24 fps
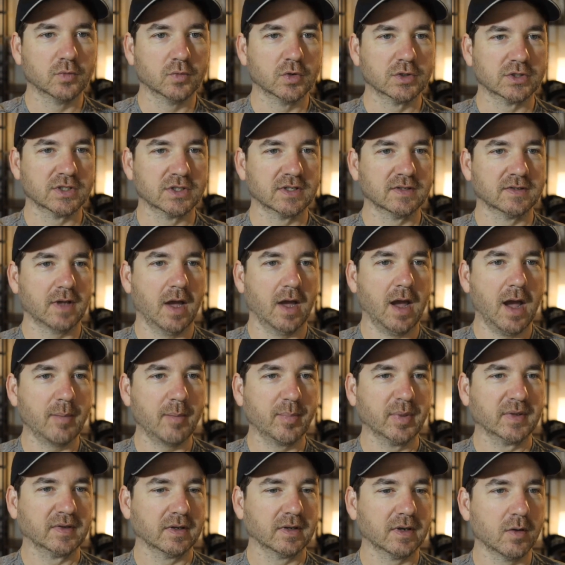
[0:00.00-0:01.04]
which is
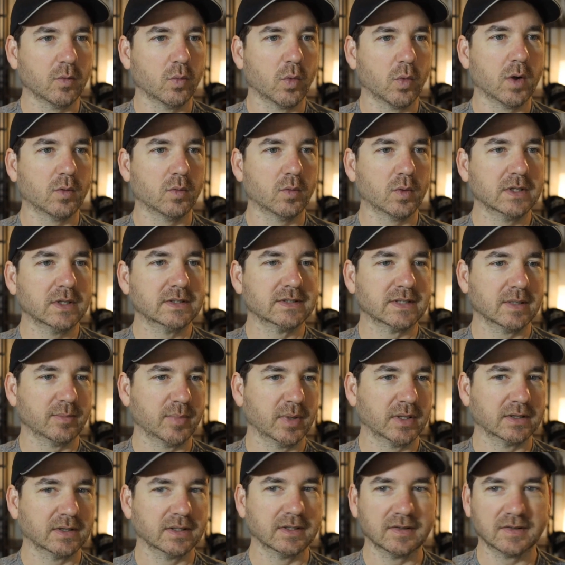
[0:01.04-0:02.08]
opposite of what we
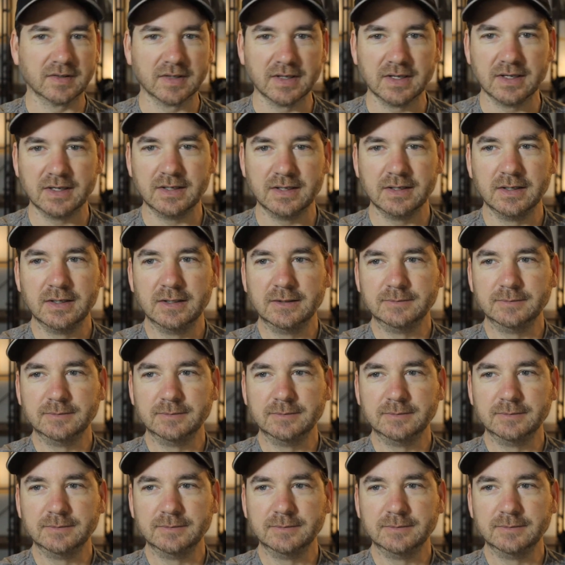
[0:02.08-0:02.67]
typically see.